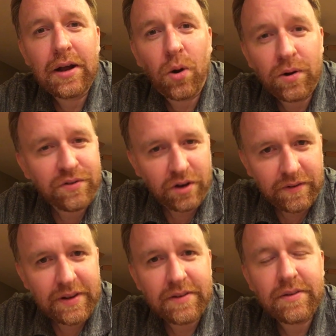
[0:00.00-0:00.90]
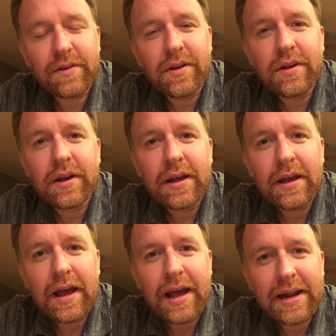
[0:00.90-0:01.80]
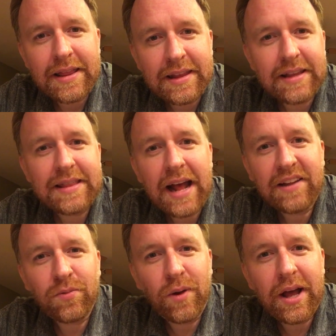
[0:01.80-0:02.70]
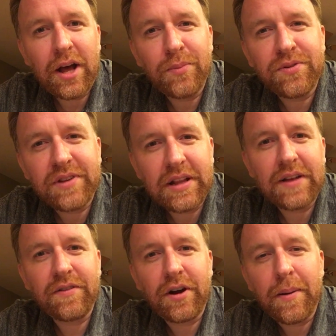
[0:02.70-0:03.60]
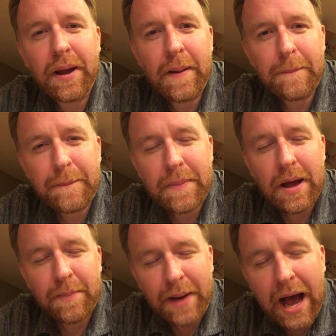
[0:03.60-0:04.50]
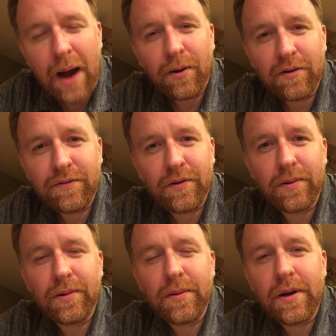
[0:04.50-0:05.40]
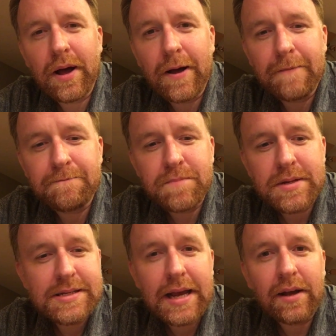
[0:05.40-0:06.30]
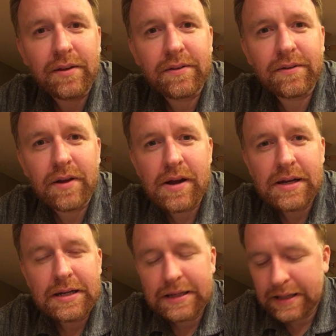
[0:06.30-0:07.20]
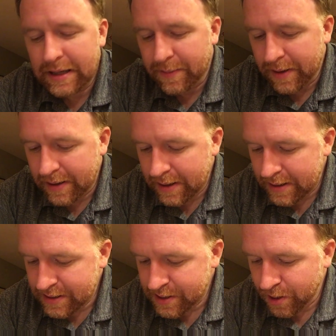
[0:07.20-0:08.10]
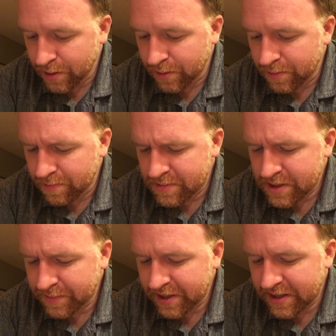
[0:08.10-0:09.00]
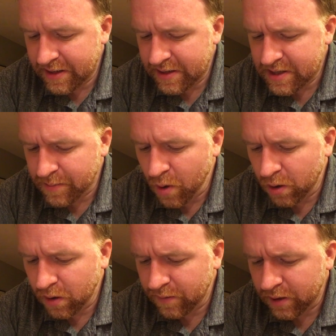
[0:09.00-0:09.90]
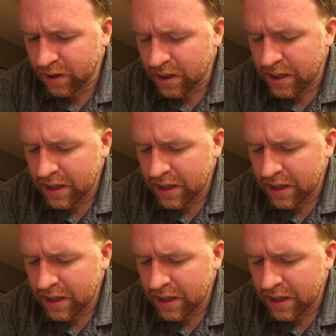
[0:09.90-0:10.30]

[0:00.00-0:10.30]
or service. And I think that's what helps deliver a powerful sales. So something to mull over.